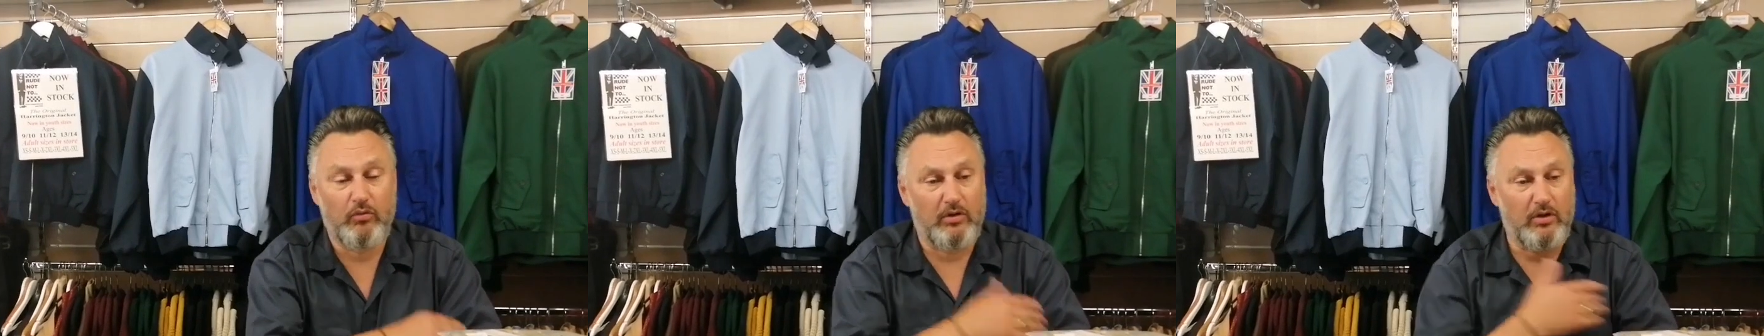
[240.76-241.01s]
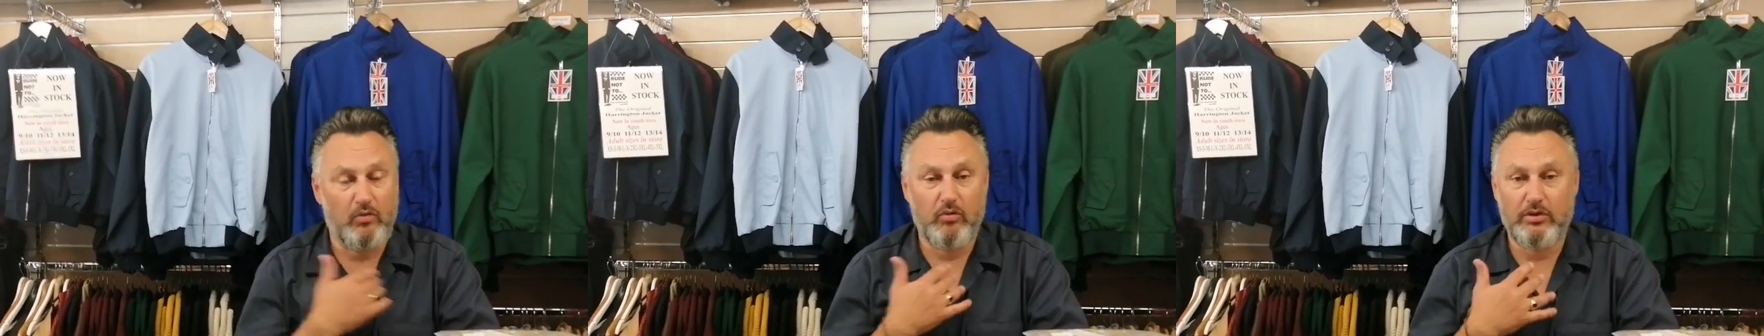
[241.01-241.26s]
and
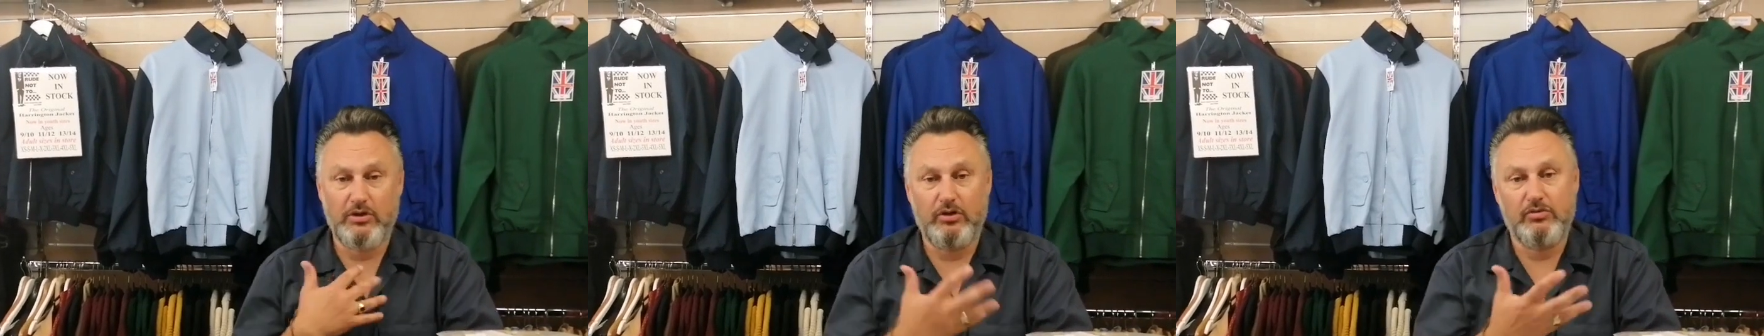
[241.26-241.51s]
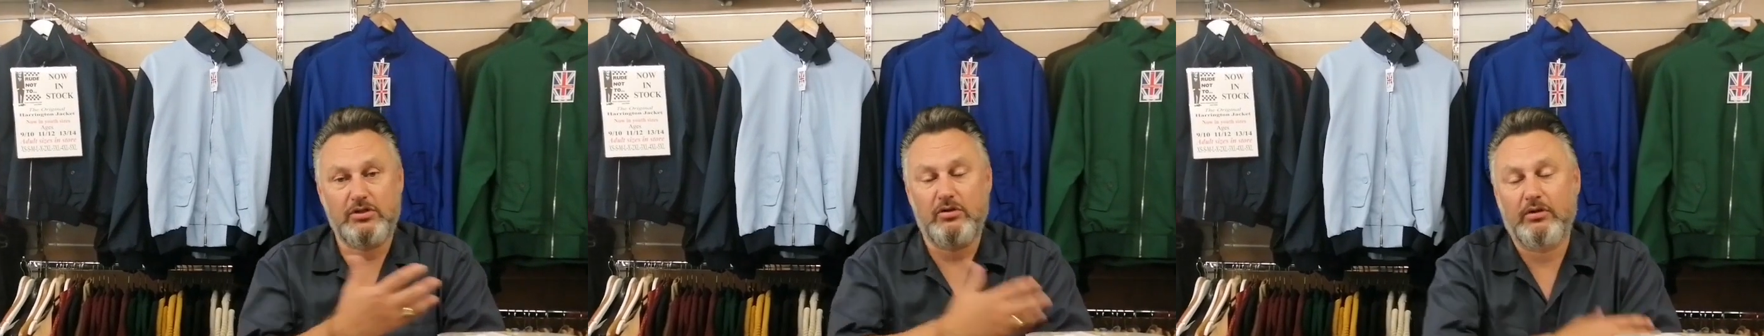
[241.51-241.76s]
all the all the
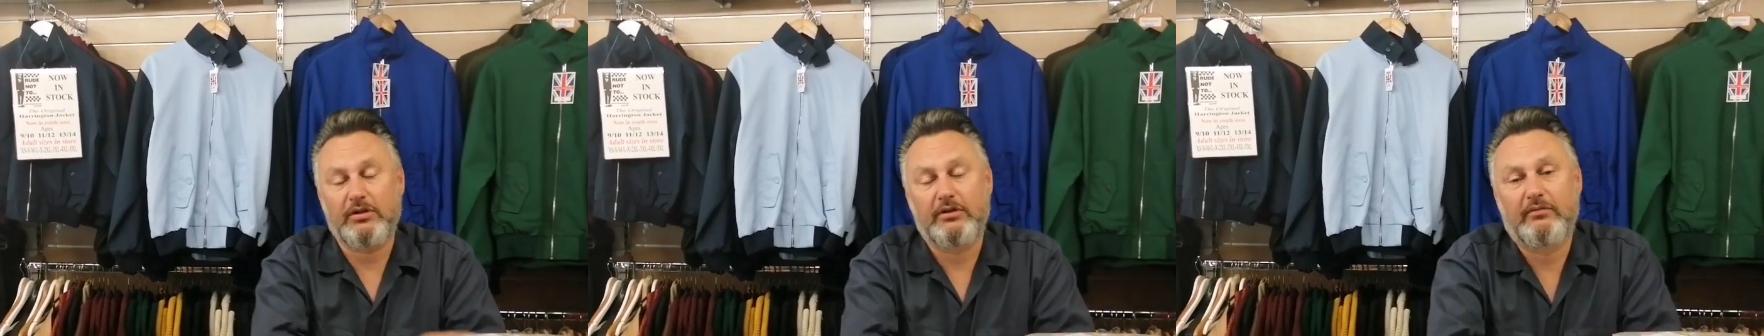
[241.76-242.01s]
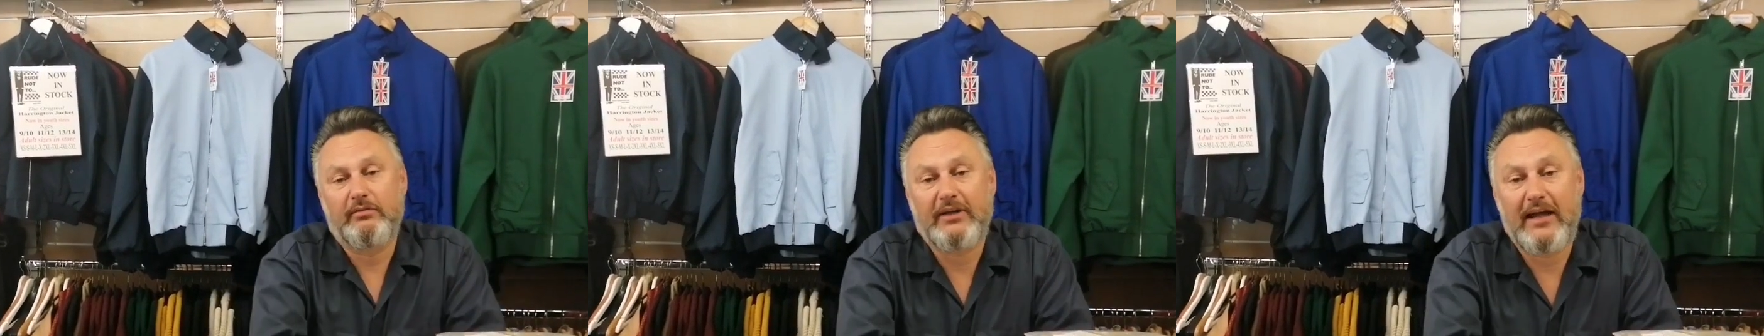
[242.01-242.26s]
new stock
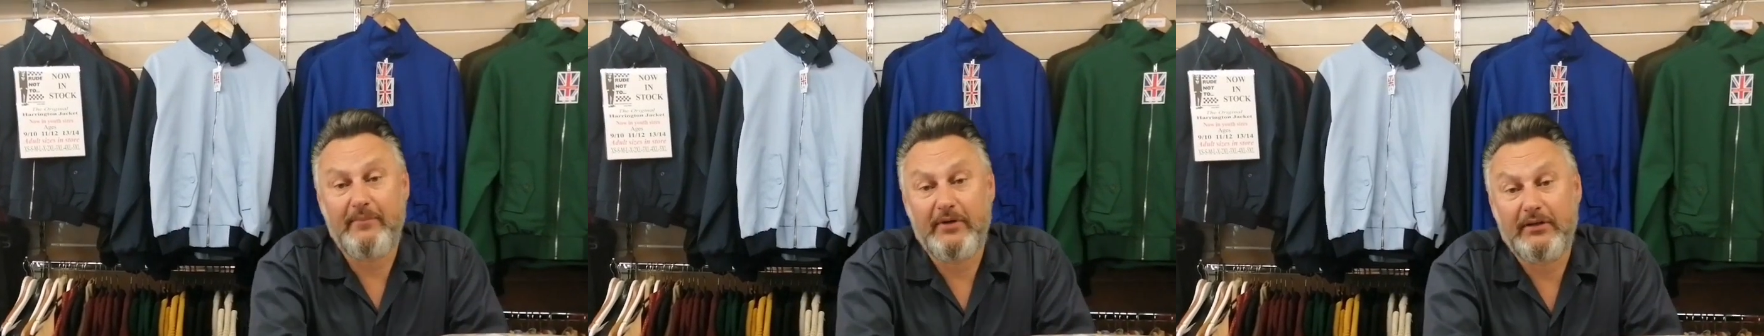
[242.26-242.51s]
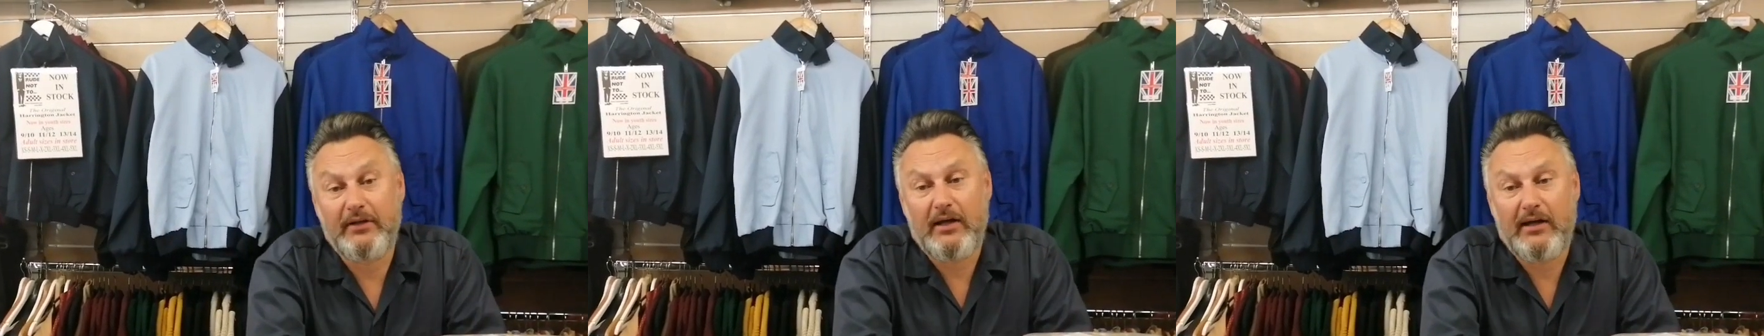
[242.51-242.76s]

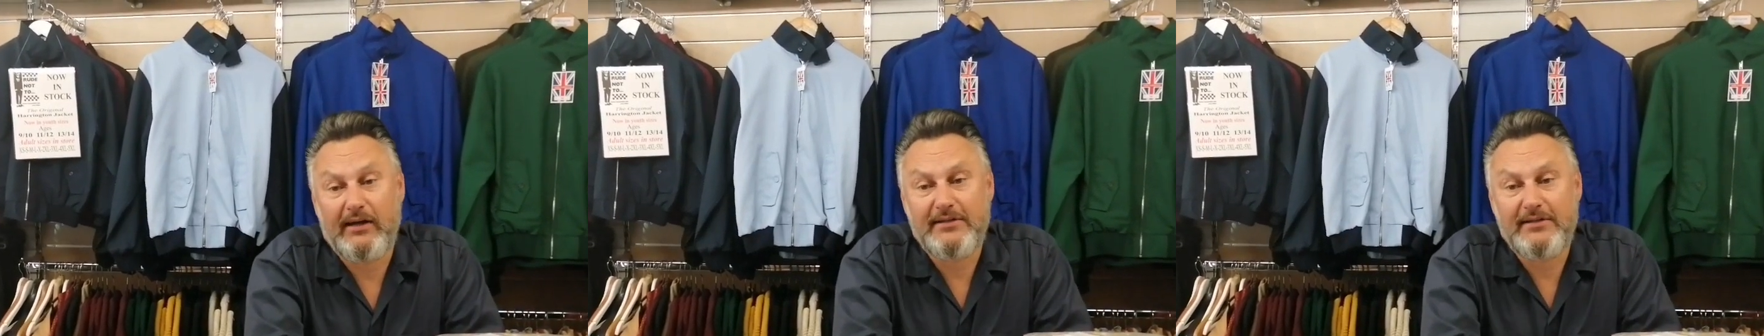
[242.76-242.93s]
came in,